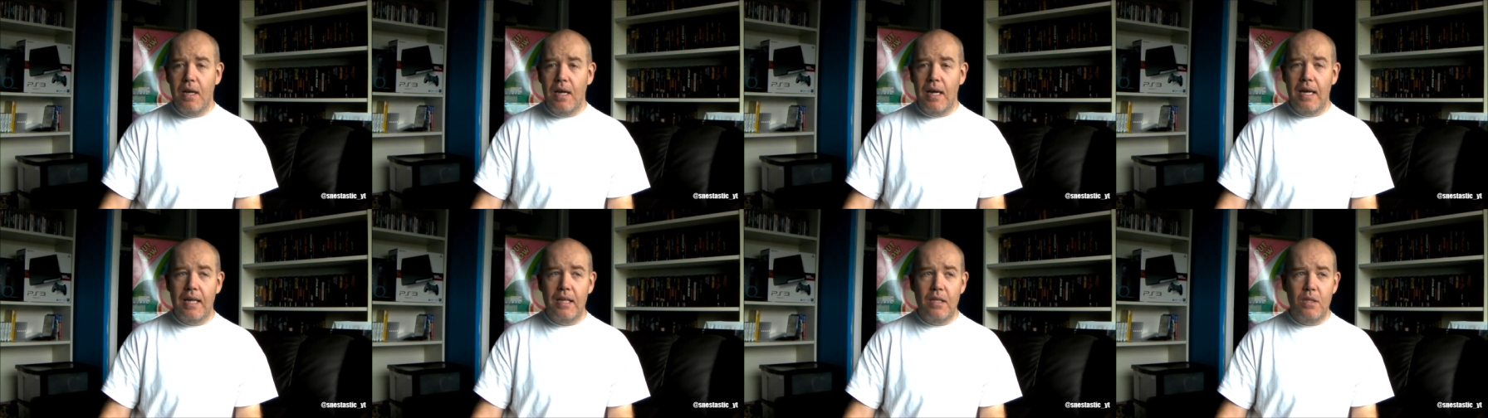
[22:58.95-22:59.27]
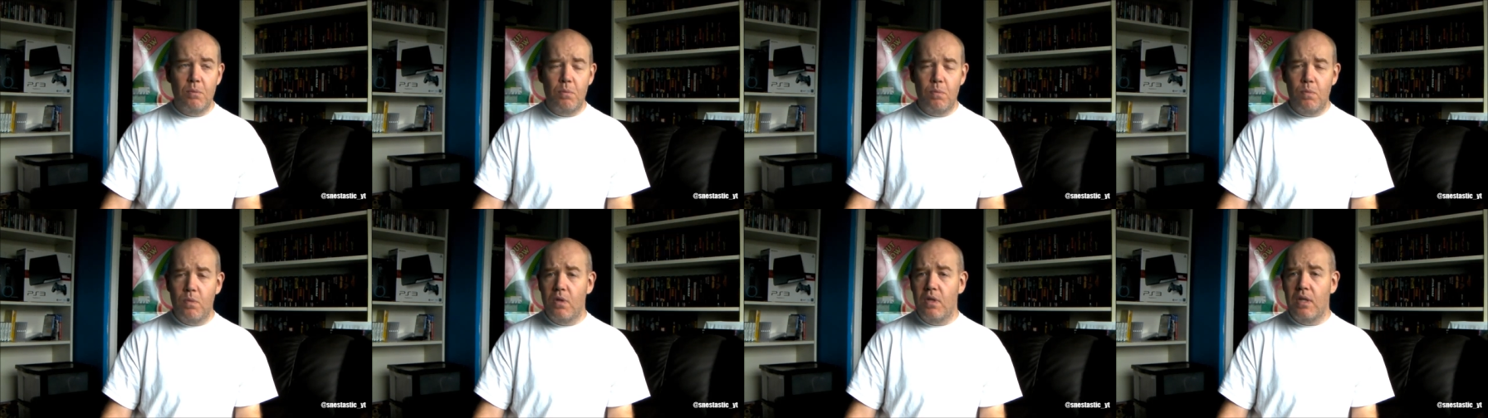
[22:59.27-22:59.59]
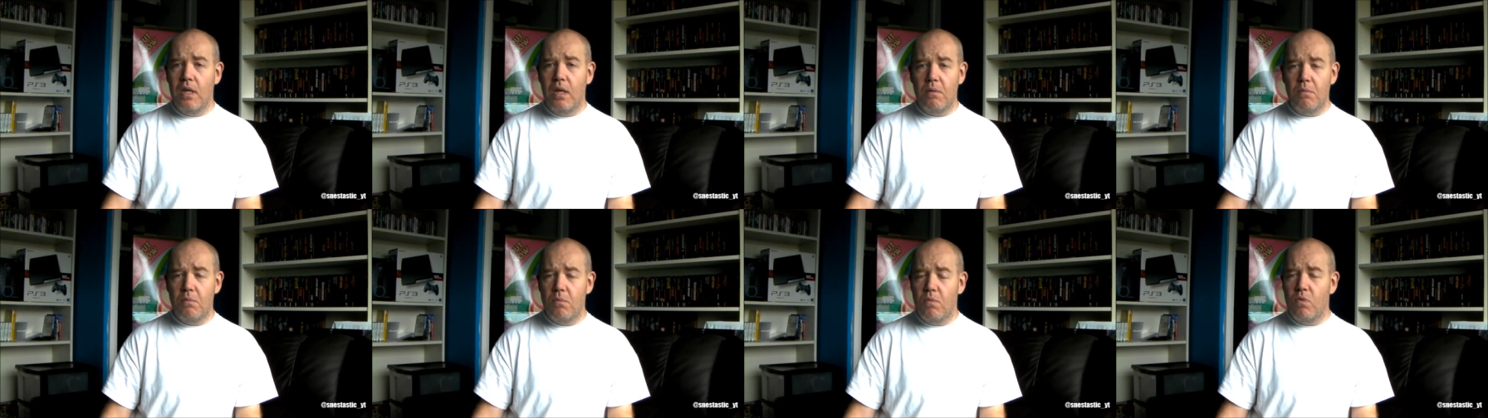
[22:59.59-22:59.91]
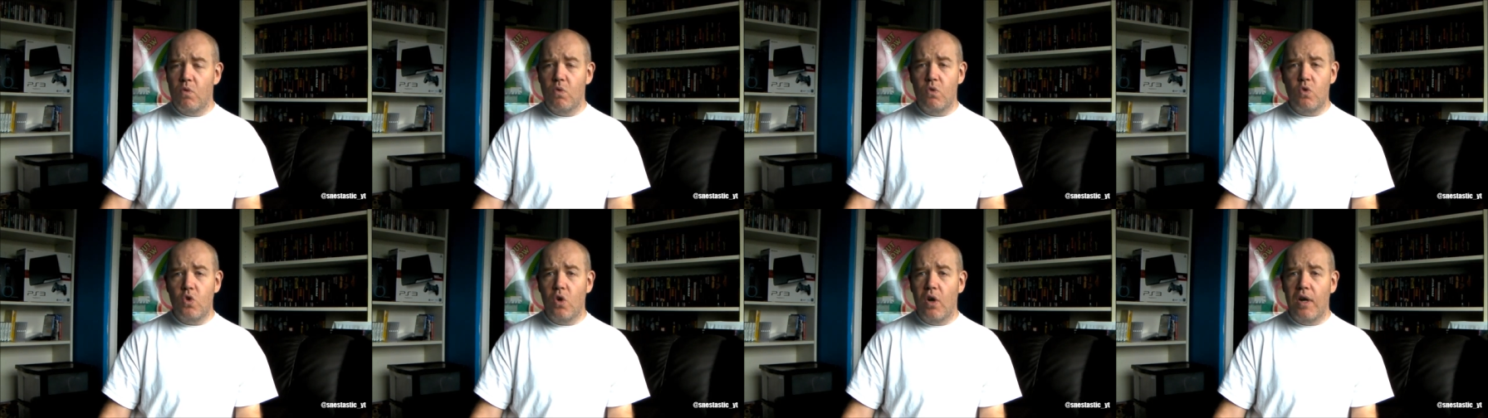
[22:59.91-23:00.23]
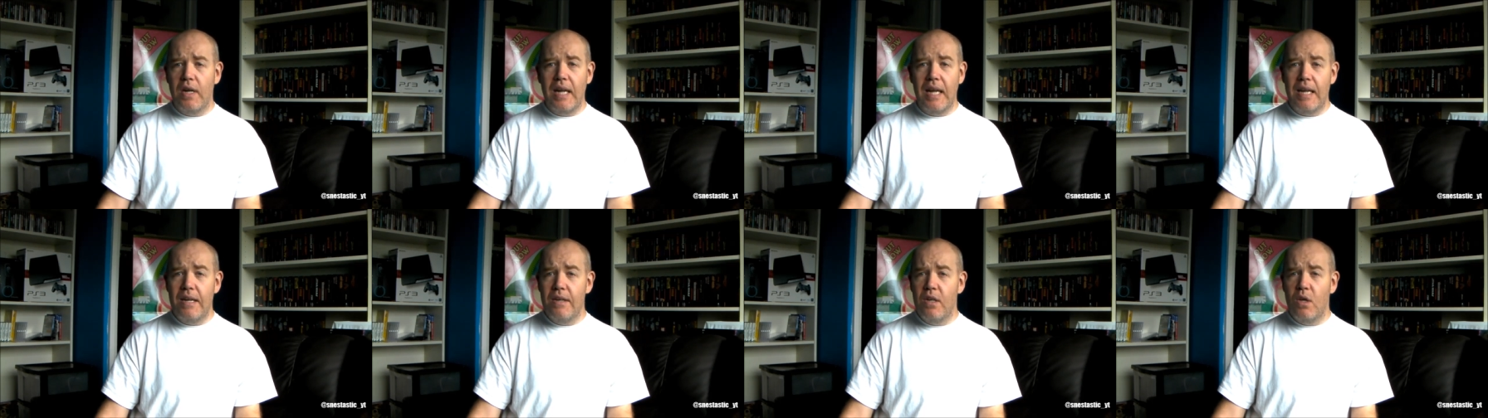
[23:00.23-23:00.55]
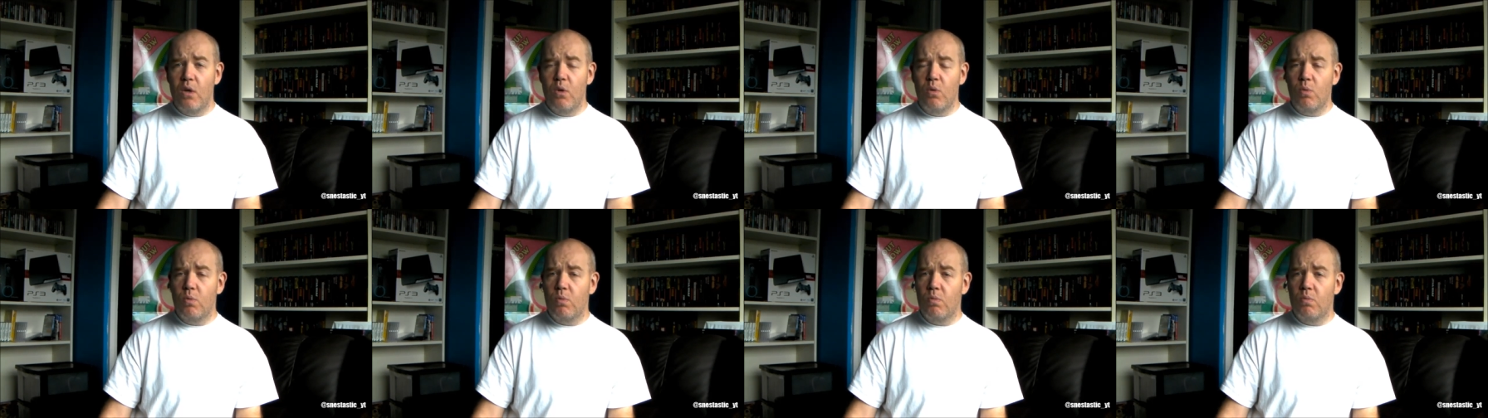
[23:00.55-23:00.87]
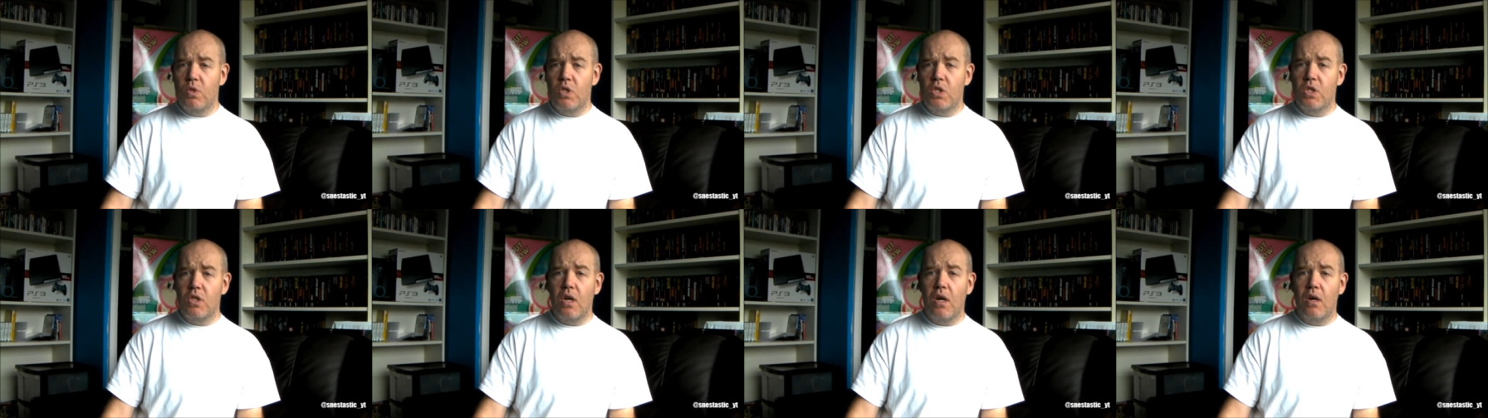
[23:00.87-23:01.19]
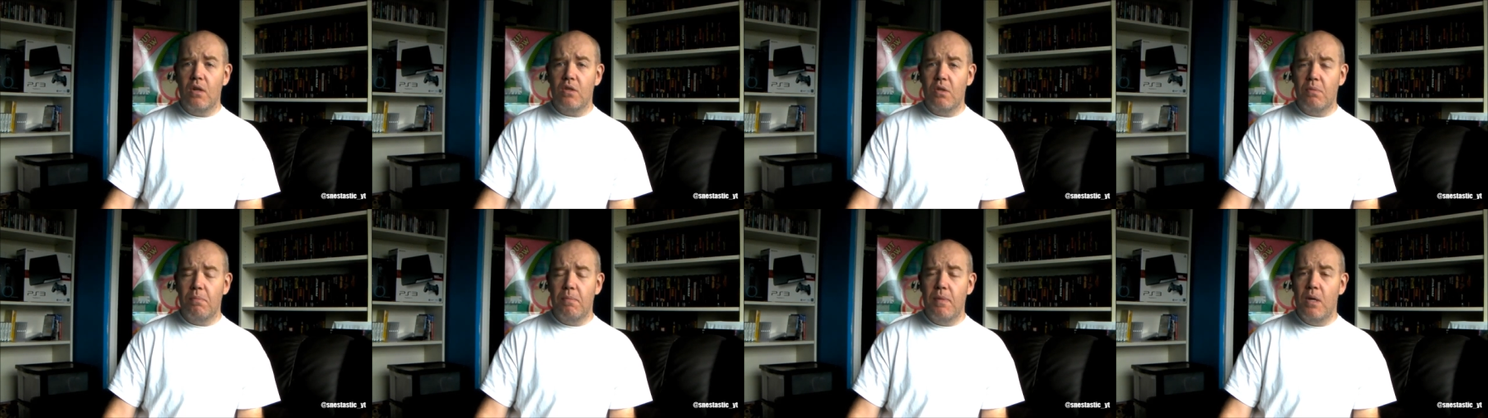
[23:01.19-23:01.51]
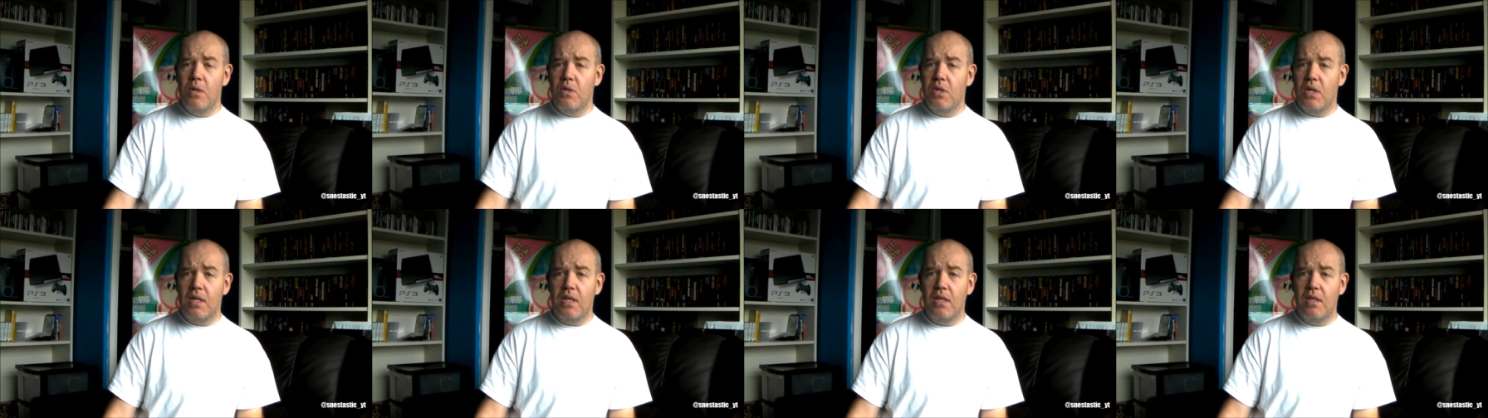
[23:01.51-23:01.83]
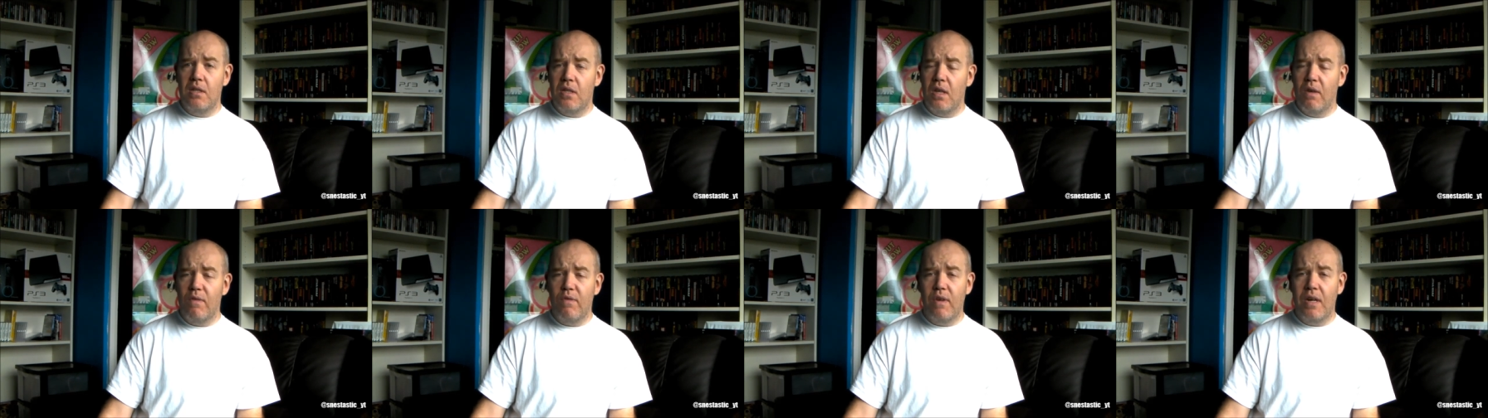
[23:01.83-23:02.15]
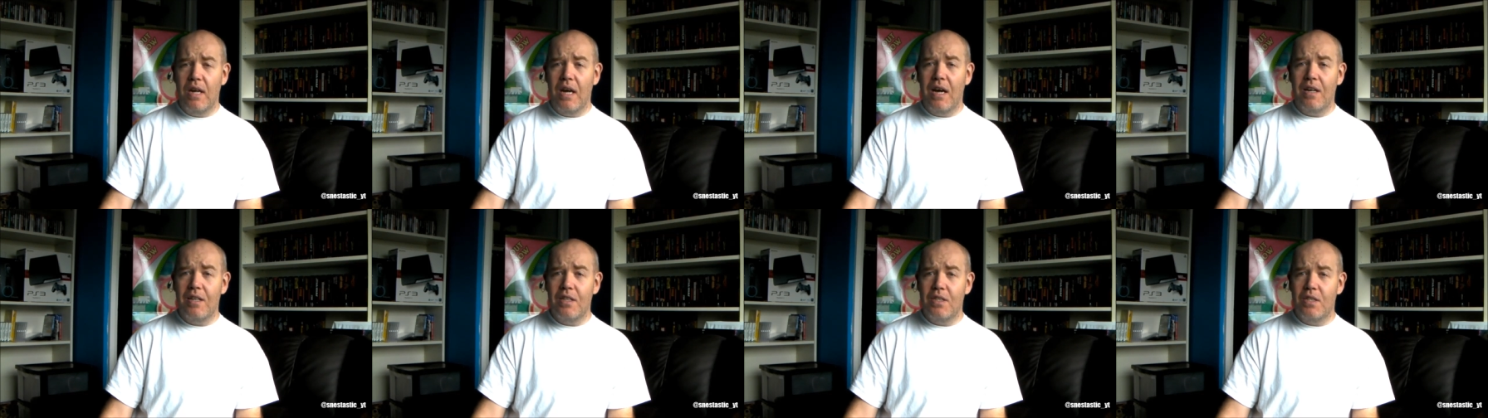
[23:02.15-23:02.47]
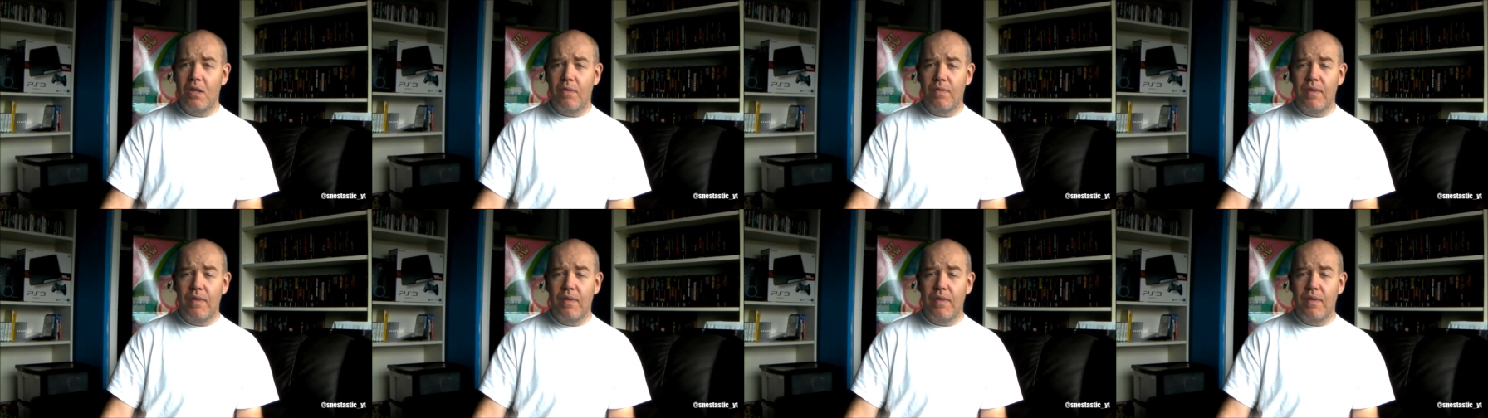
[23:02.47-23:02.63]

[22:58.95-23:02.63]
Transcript: and you know, trying out new styles of music and different artists